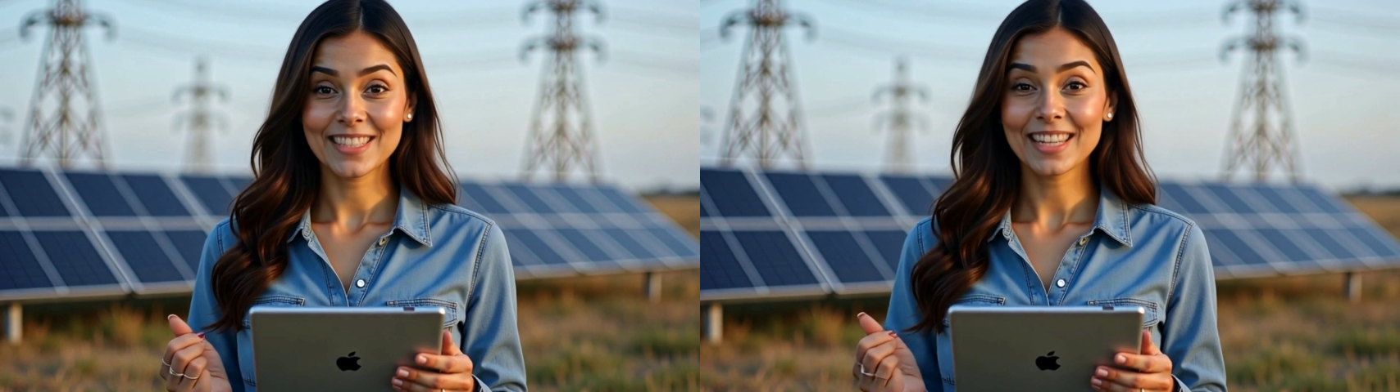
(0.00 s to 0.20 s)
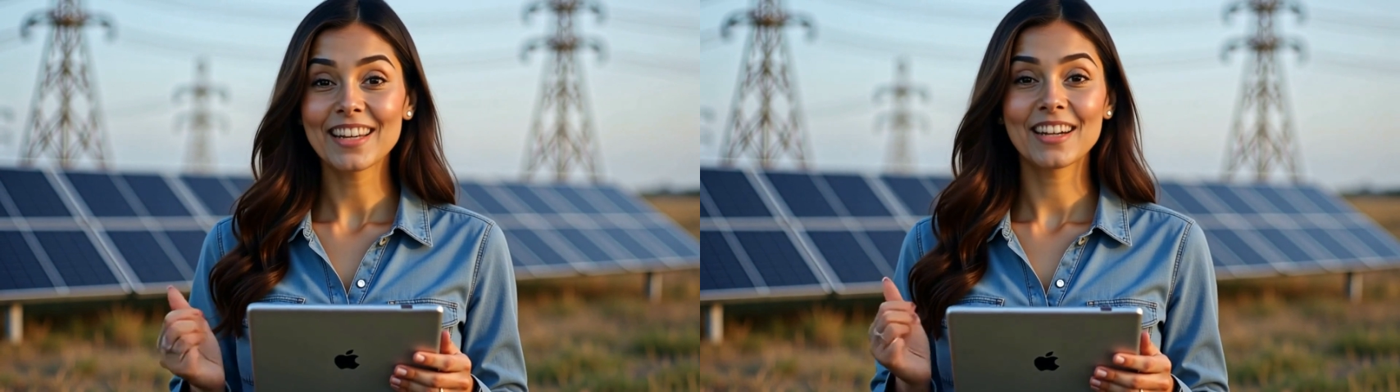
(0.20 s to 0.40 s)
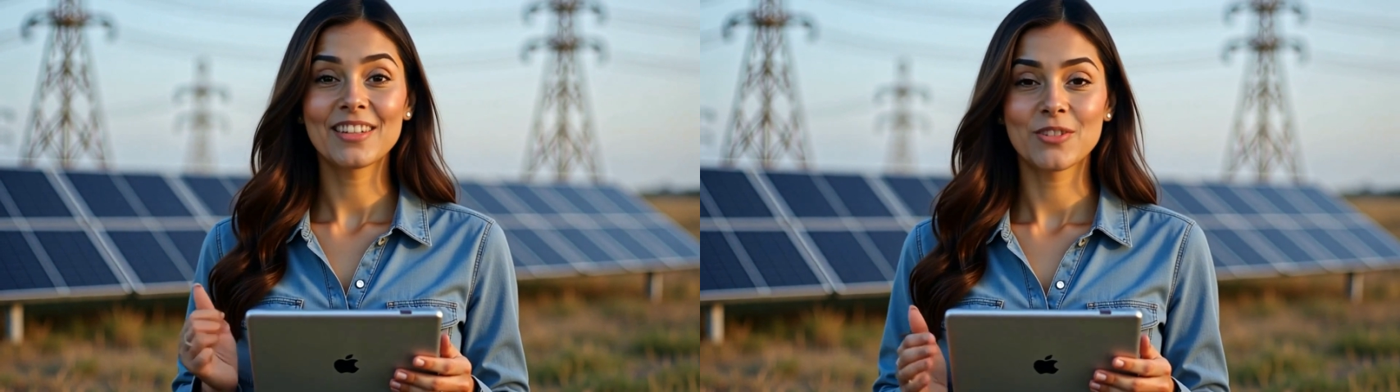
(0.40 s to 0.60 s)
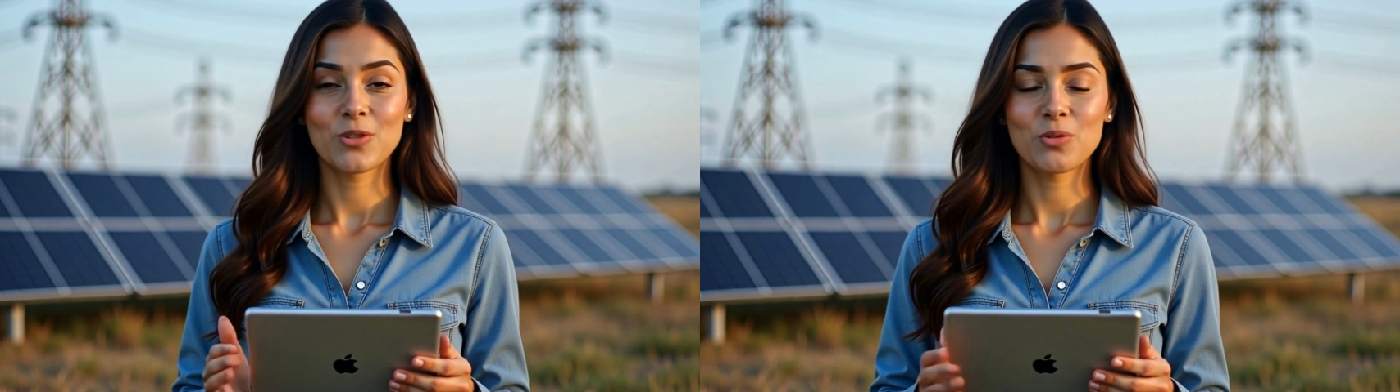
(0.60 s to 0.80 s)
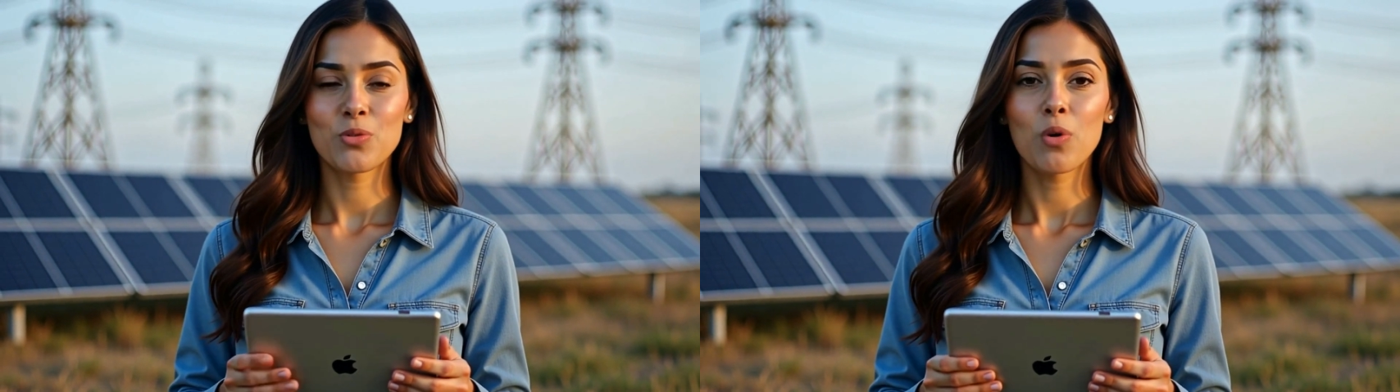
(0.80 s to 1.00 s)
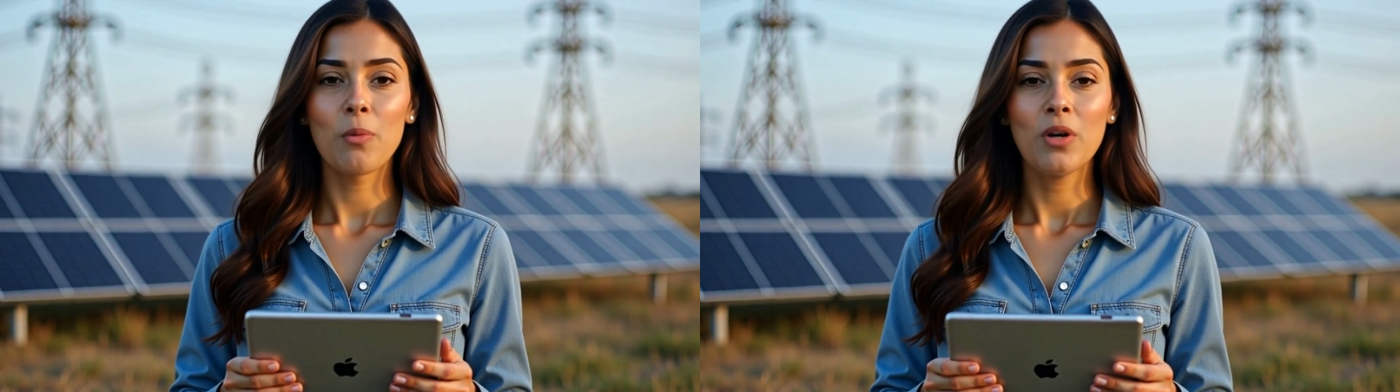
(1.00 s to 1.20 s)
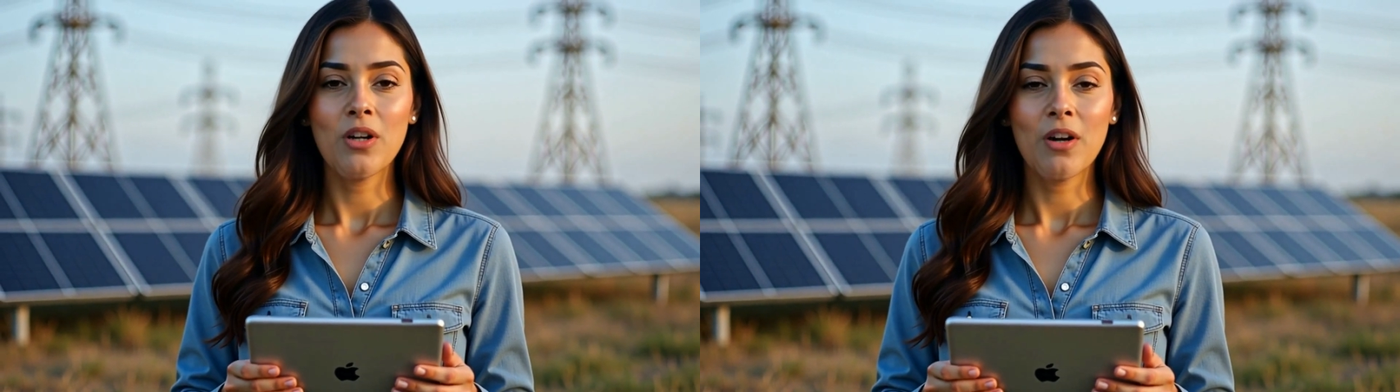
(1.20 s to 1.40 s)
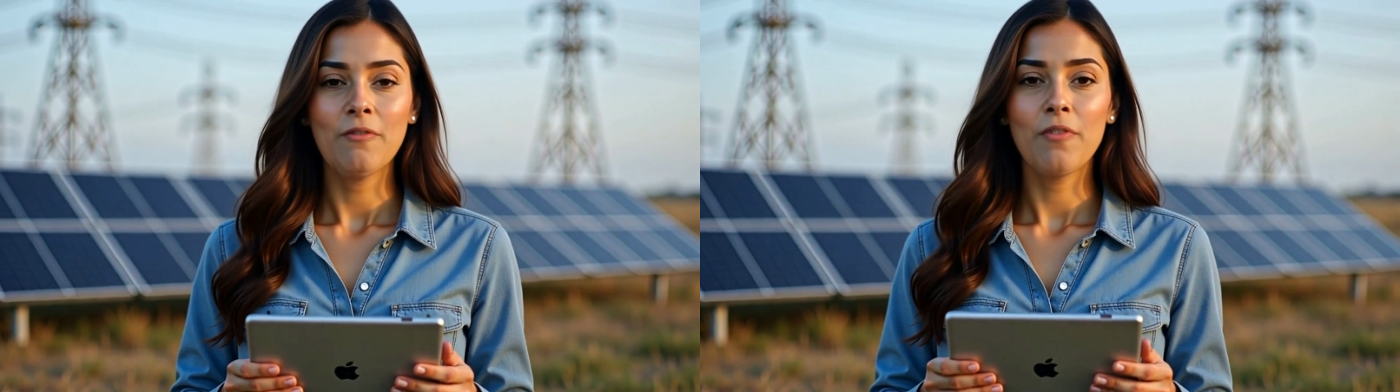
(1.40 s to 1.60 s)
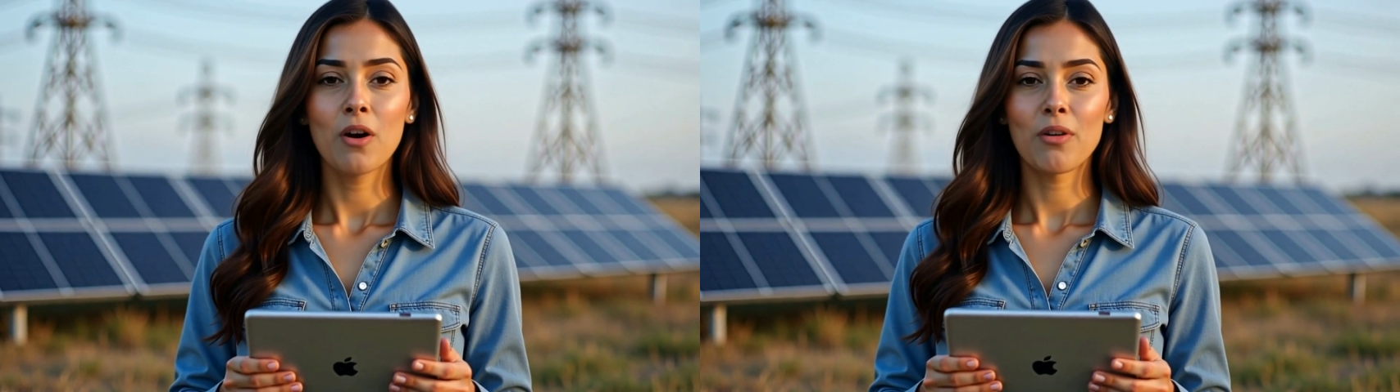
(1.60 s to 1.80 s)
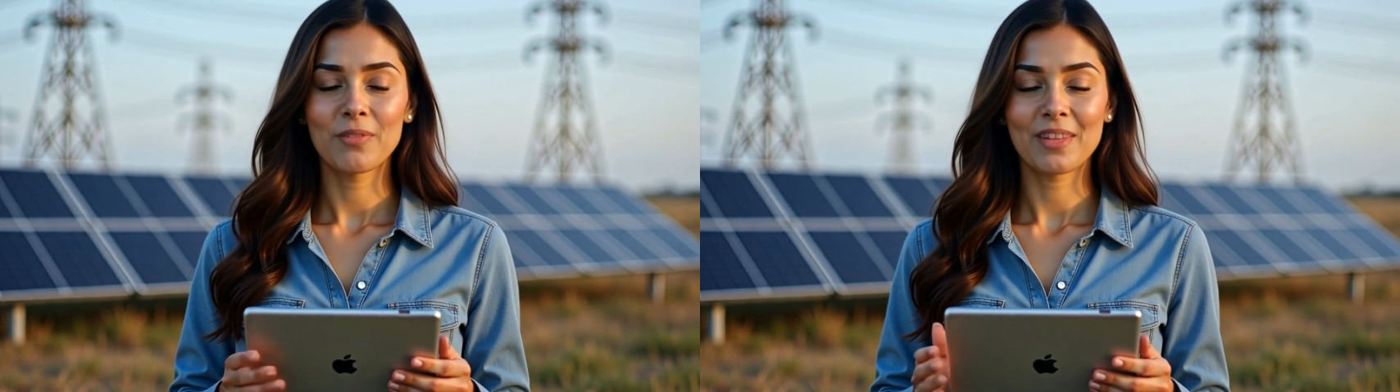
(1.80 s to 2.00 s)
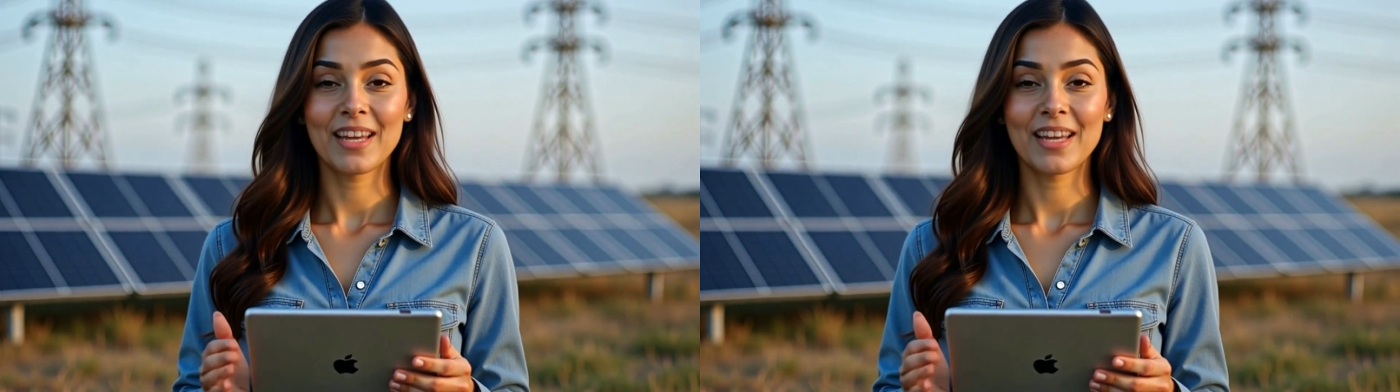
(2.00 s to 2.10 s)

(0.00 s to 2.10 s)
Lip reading: data do throw a curveball,